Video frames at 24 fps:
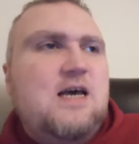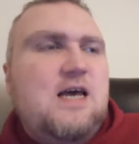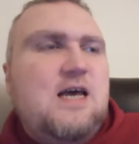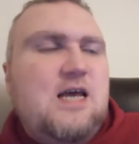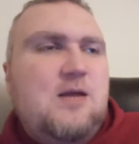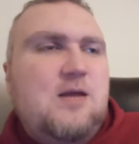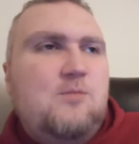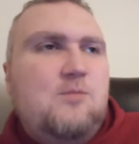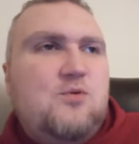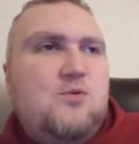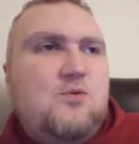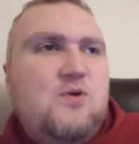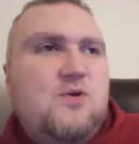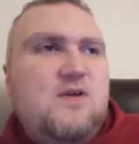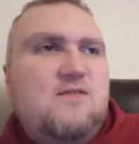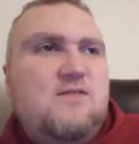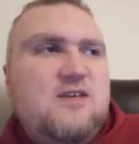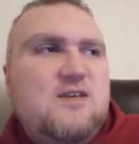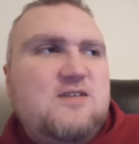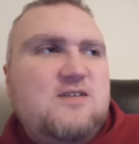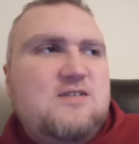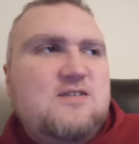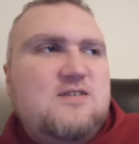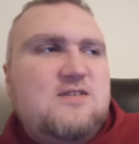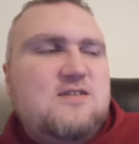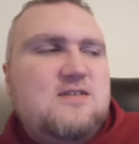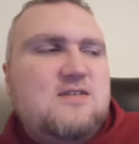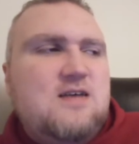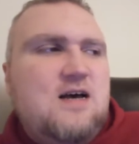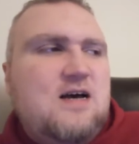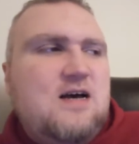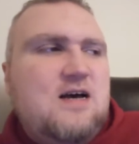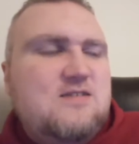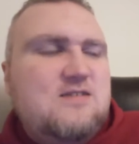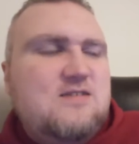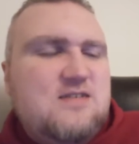in previous
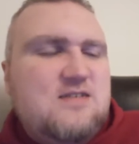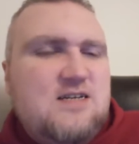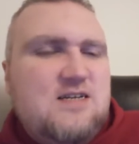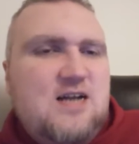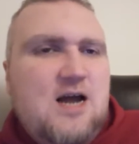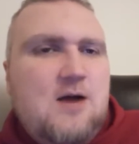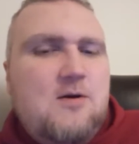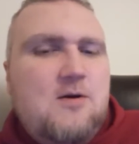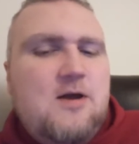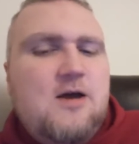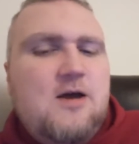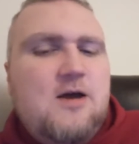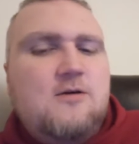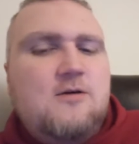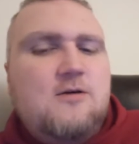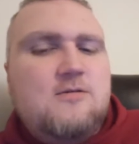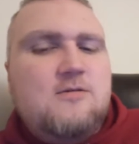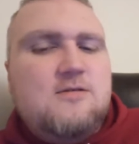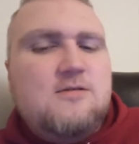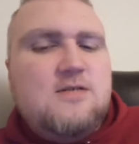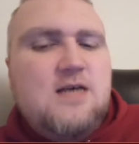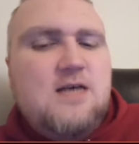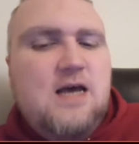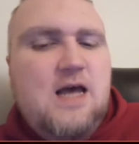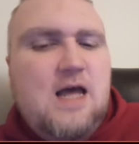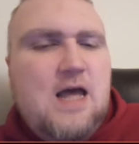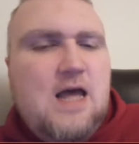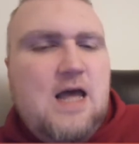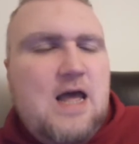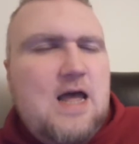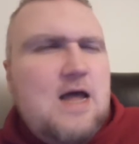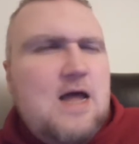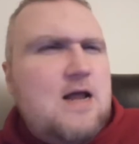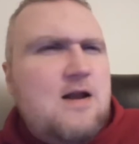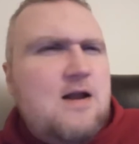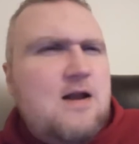uh, scenarios
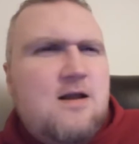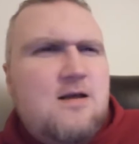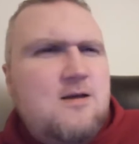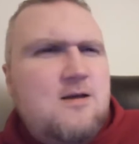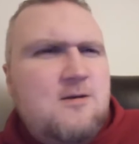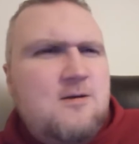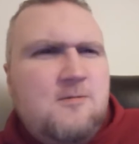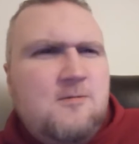and